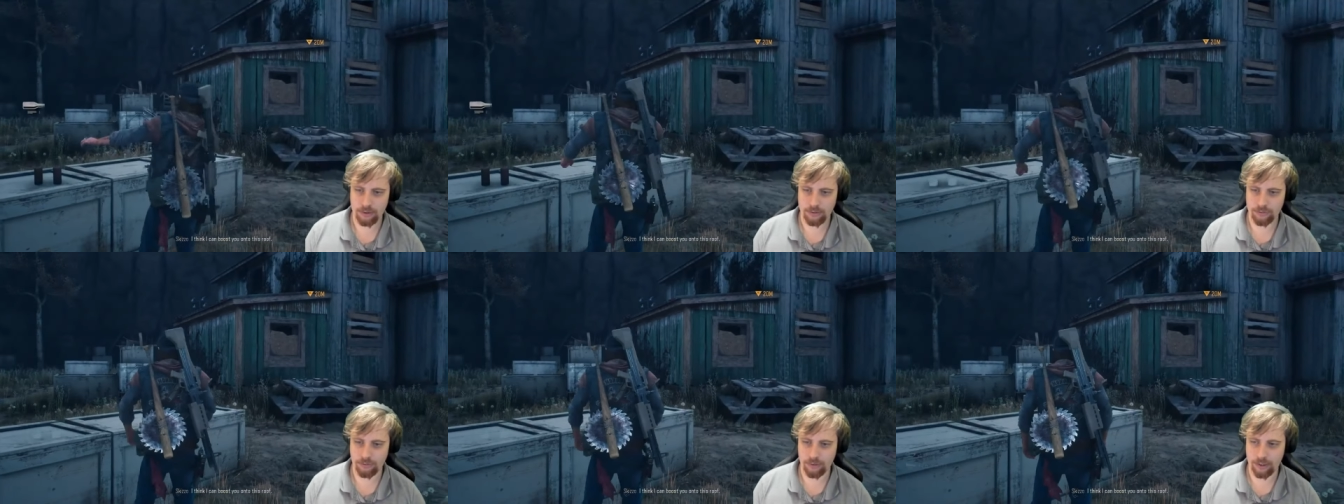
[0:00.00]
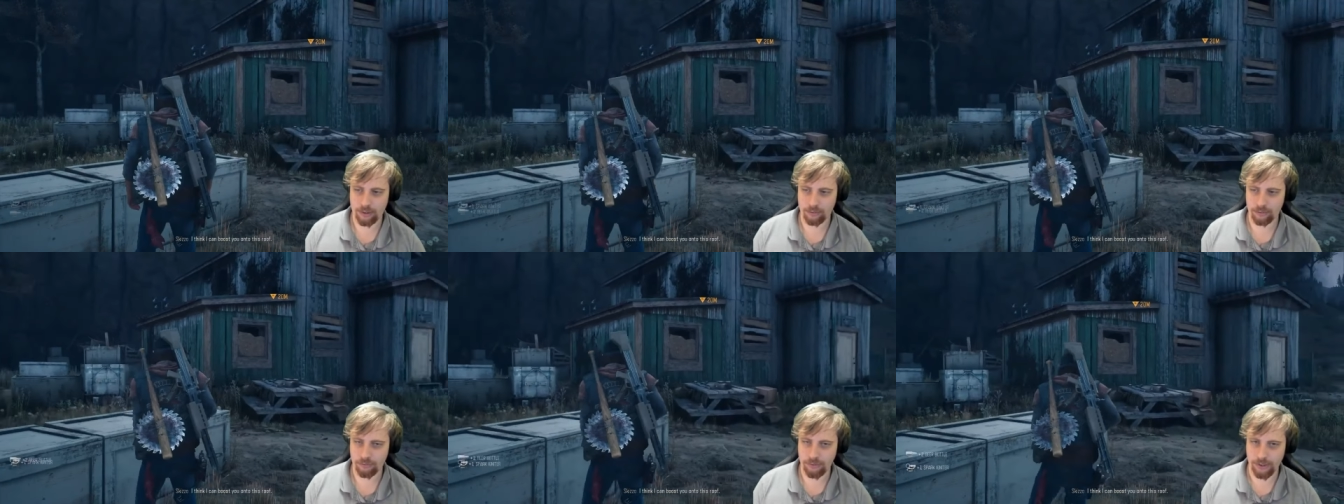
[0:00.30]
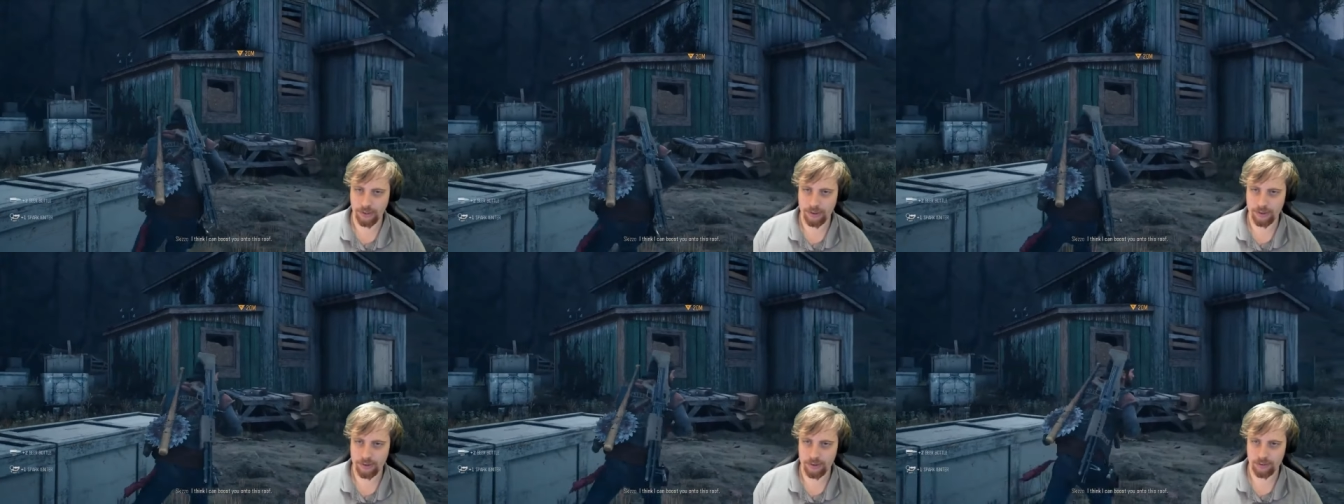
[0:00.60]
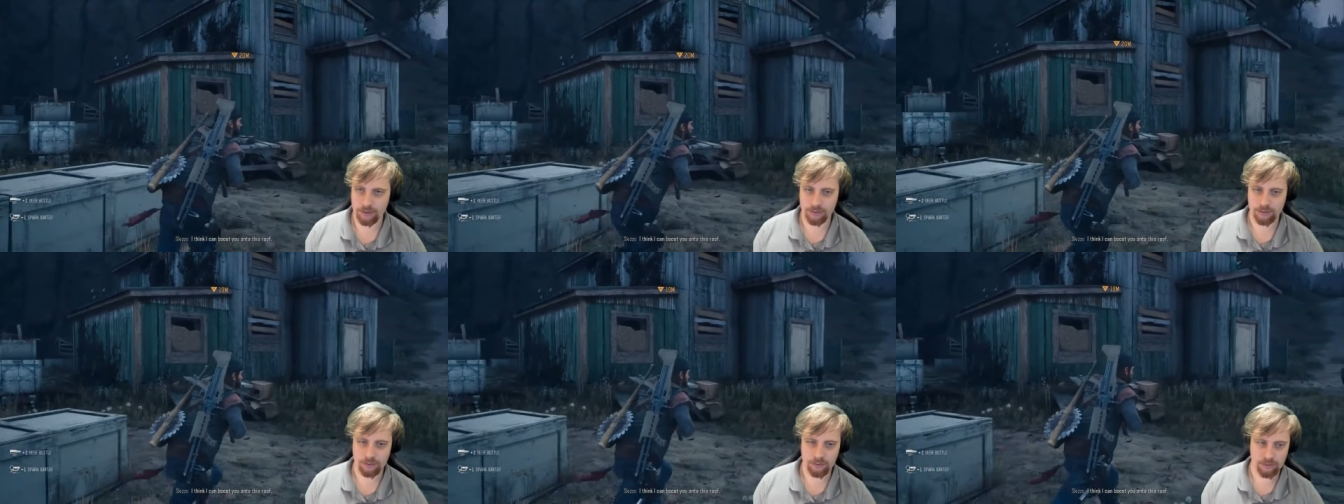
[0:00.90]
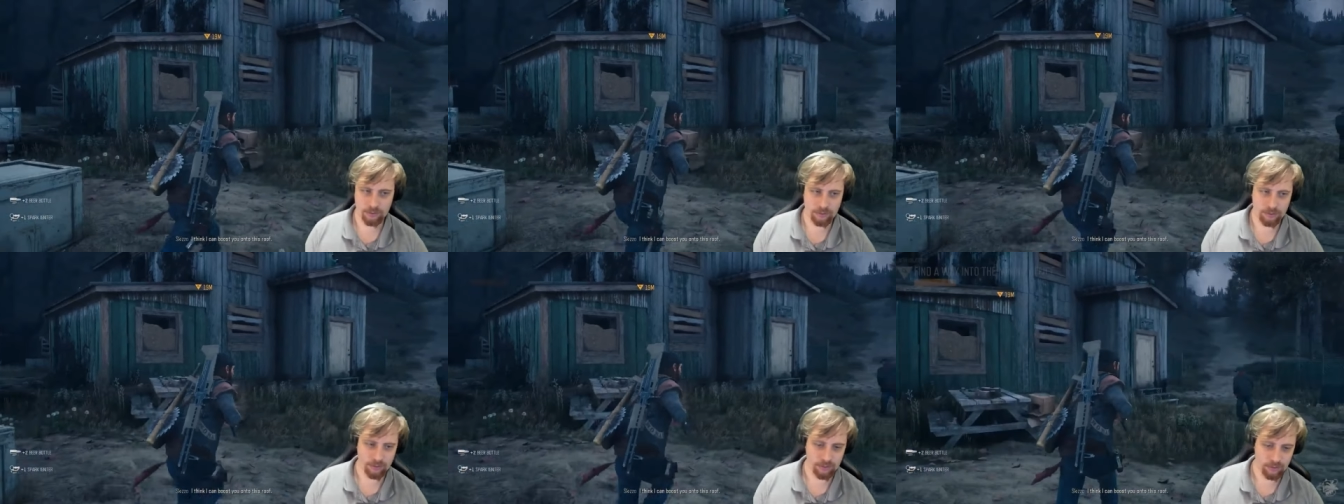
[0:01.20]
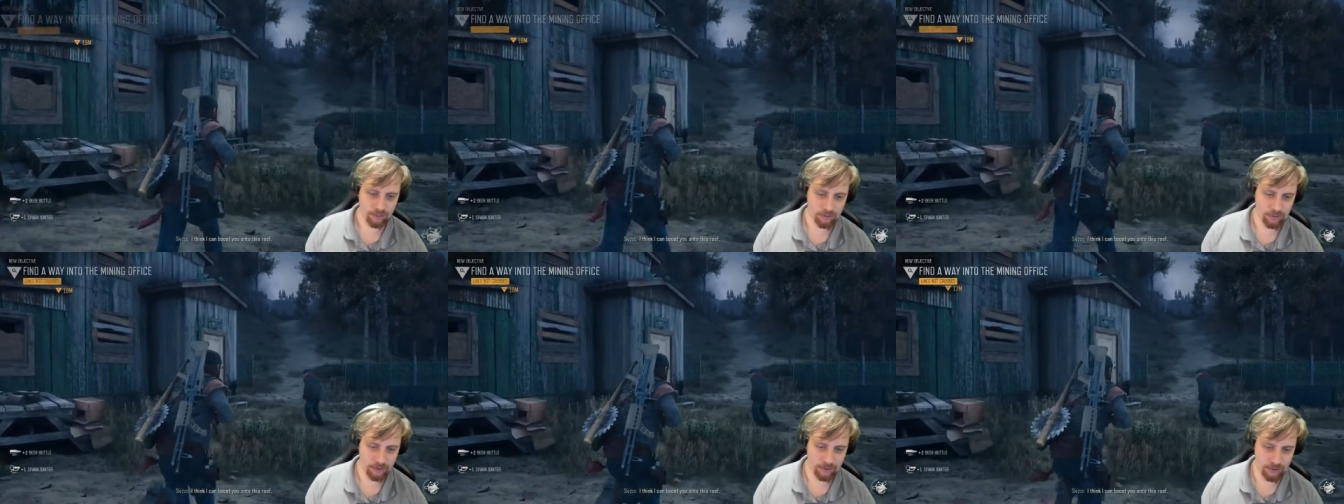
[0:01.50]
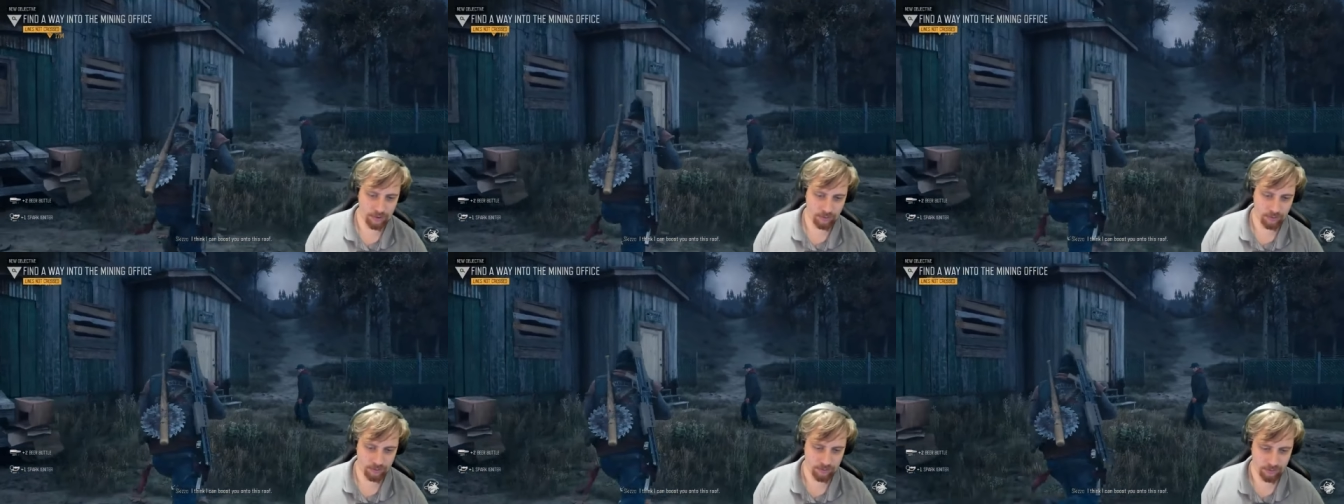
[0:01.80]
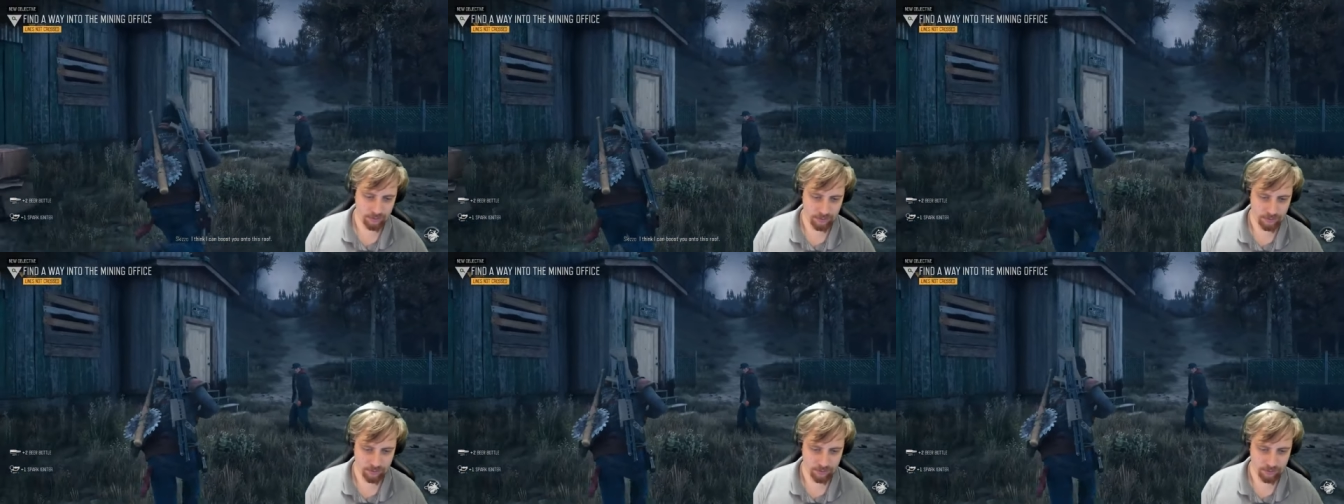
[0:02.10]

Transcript: off these freaking freaks. Let's go.